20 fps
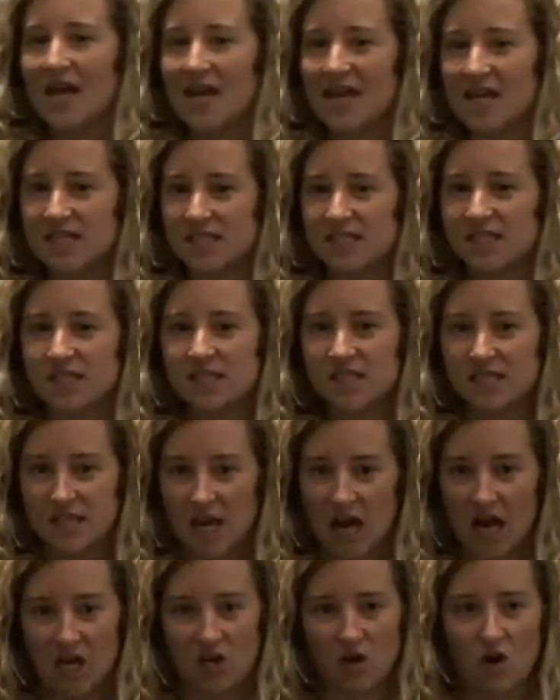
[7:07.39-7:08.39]
is
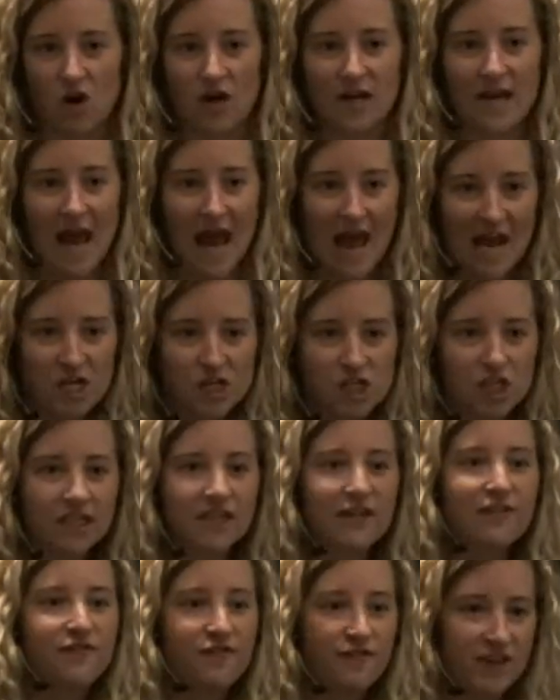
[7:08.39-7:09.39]
done on
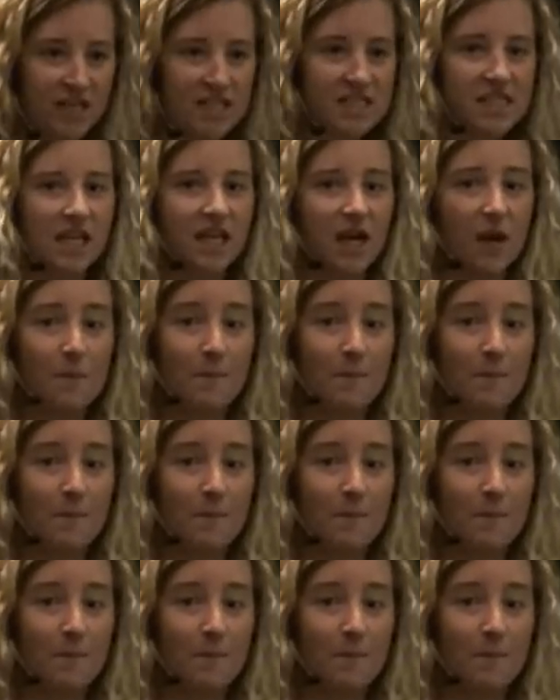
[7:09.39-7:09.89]
actually fixing